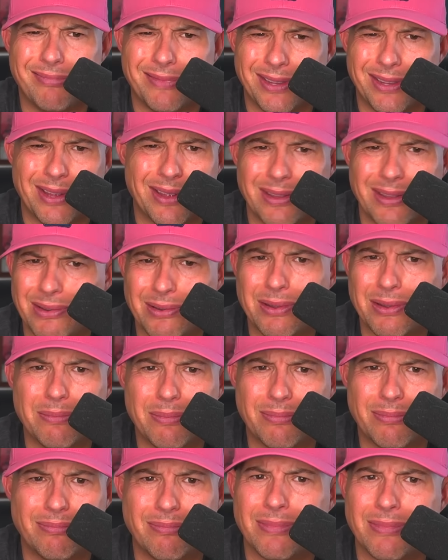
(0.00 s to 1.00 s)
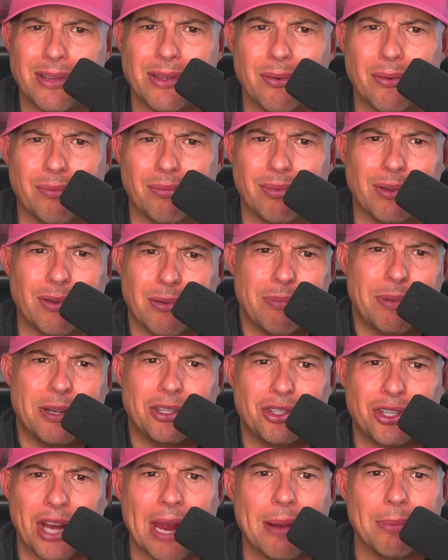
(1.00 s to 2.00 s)
You can be
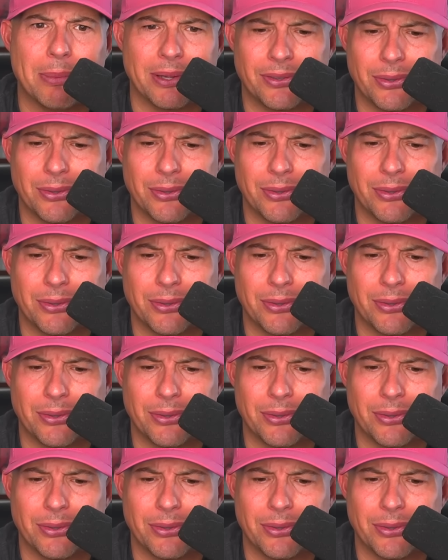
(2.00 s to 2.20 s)
shameless.